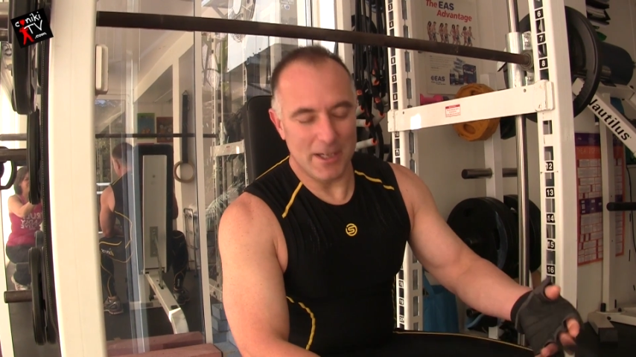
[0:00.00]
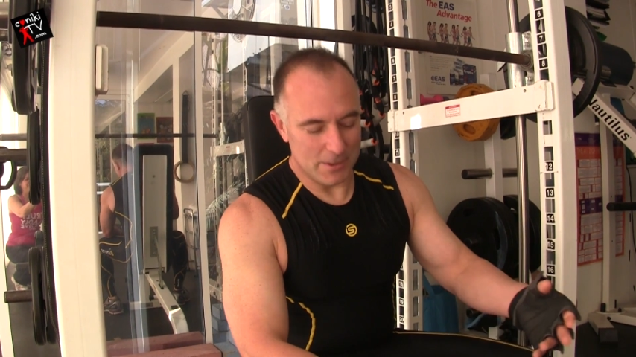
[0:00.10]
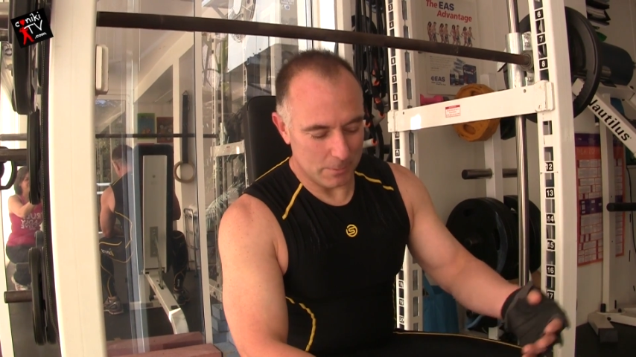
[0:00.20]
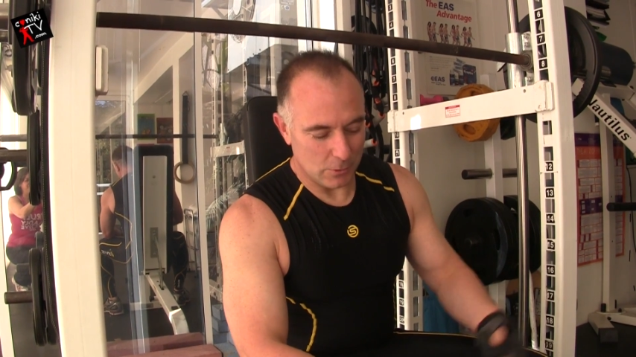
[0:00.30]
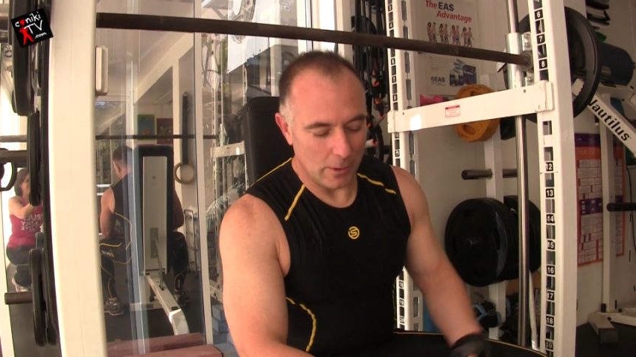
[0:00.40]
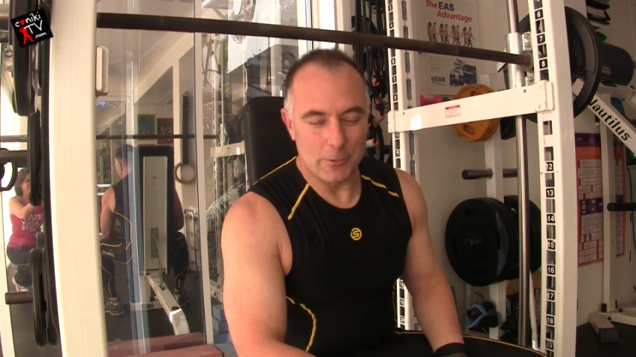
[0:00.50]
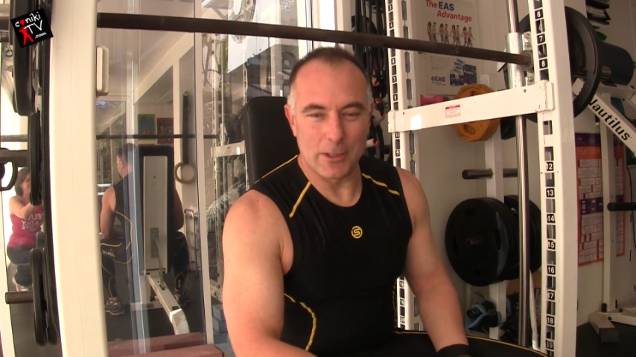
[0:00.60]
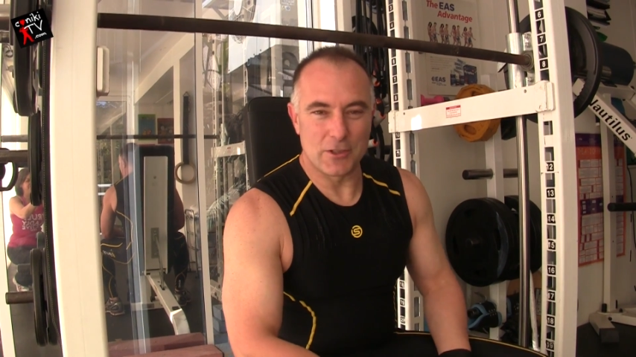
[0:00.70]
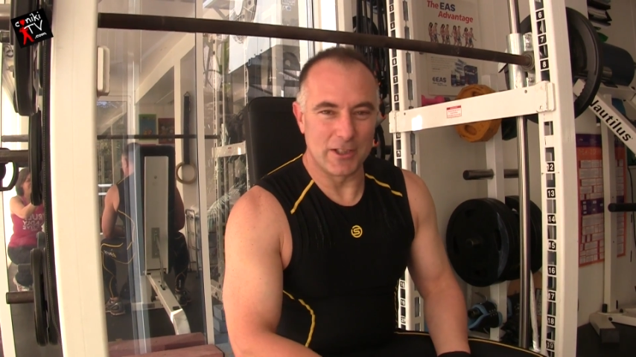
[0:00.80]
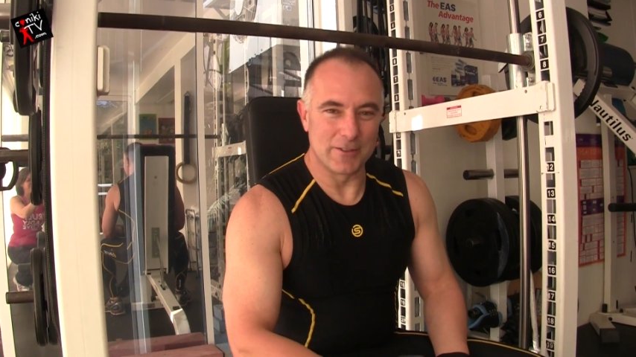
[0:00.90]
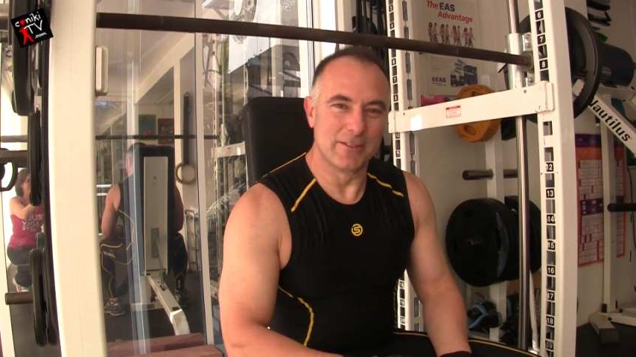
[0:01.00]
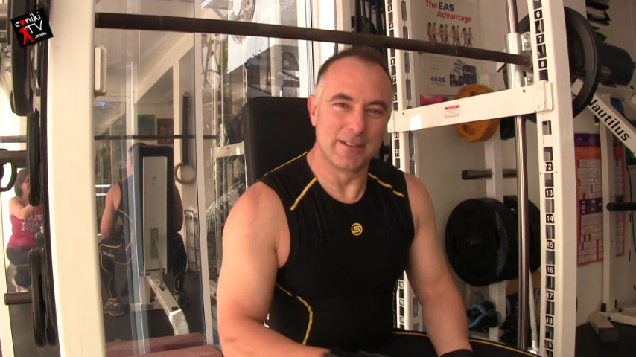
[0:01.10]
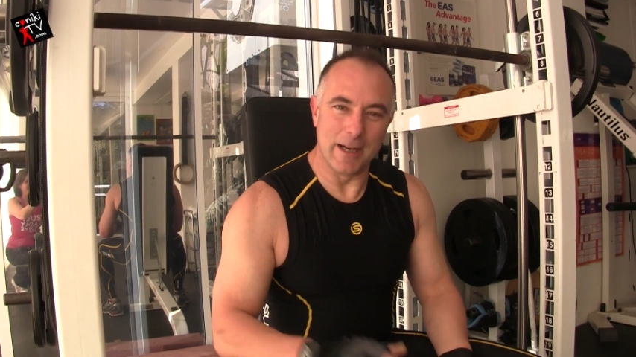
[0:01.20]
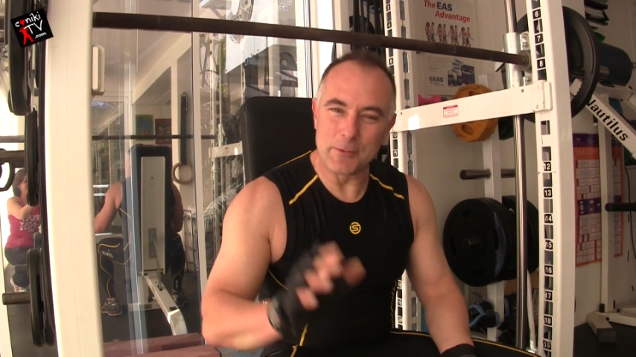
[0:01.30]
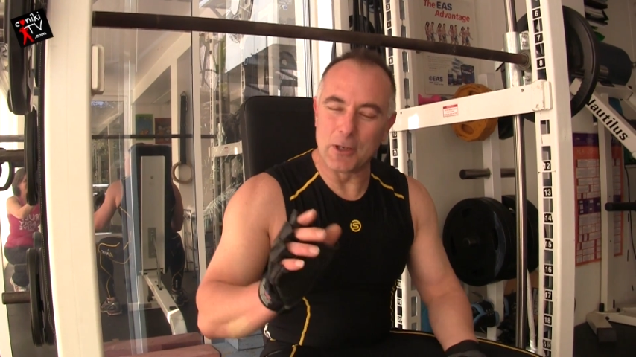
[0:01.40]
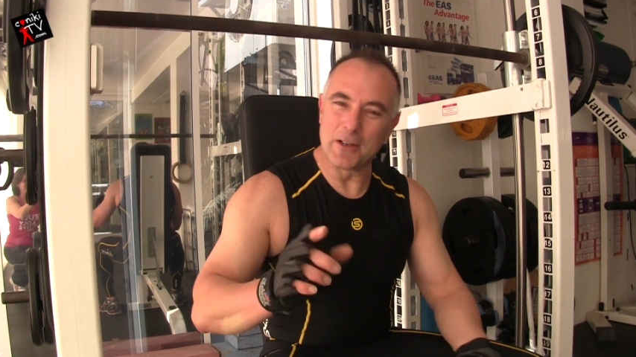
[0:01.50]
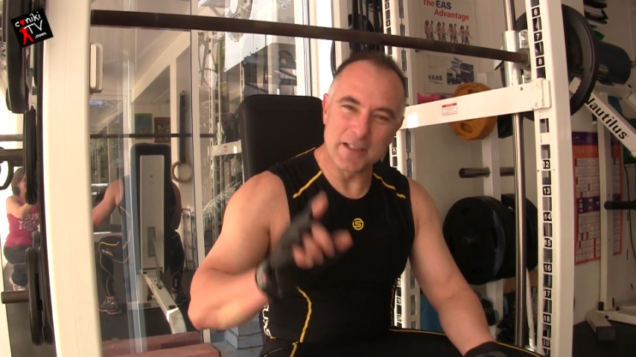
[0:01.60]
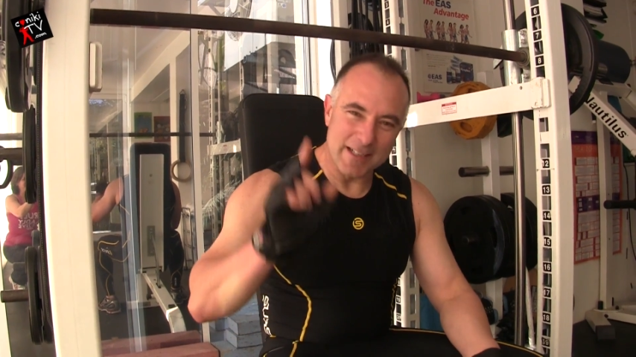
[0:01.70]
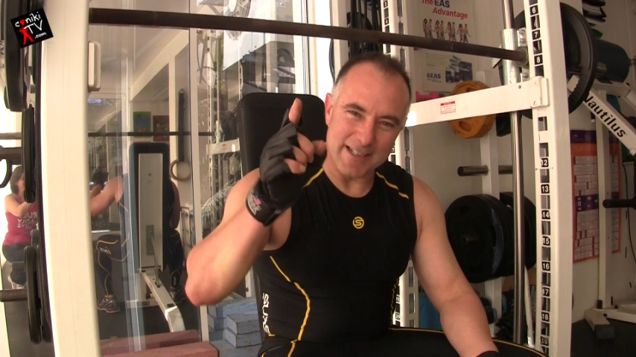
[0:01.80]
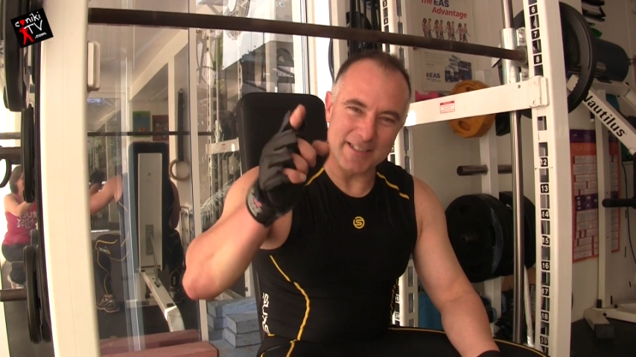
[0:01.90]
and subscribe to our channel. I'm
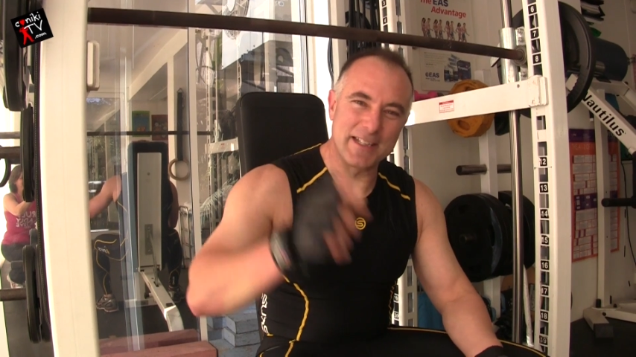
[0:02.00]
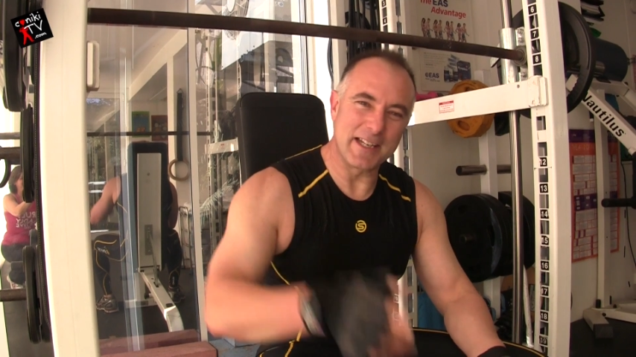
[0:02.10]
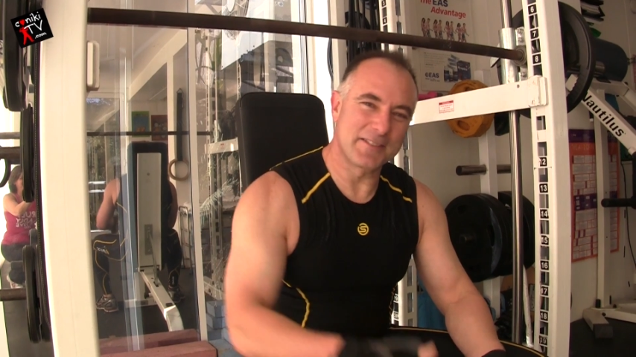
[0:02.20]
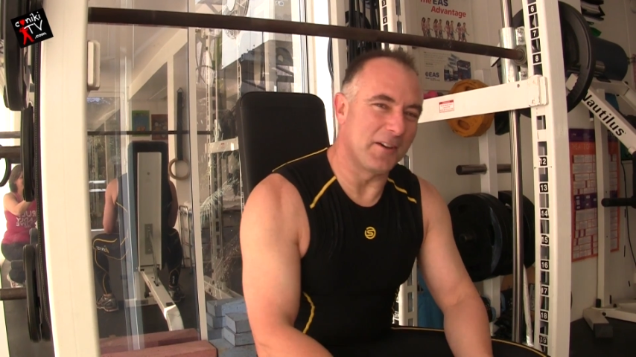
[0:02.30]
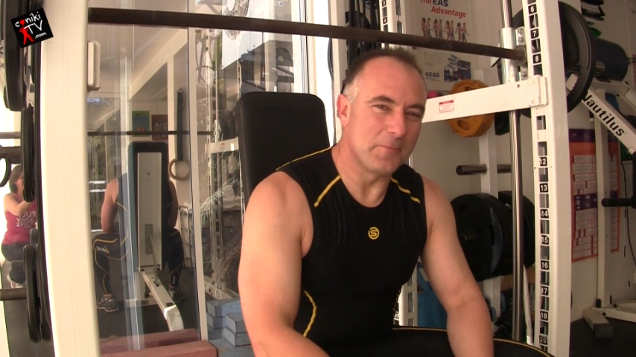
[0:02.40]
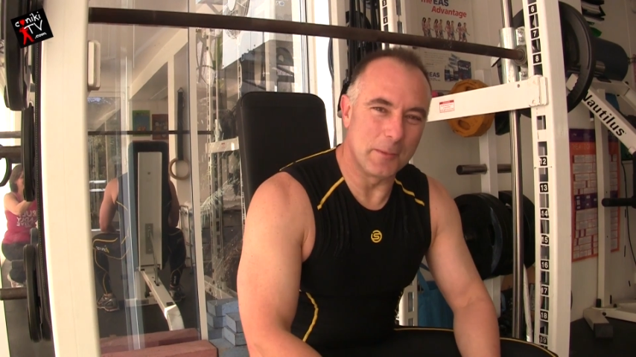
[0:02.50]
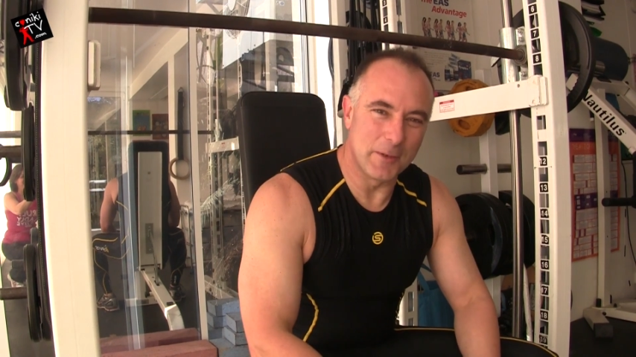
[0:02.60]
Con. See you next time.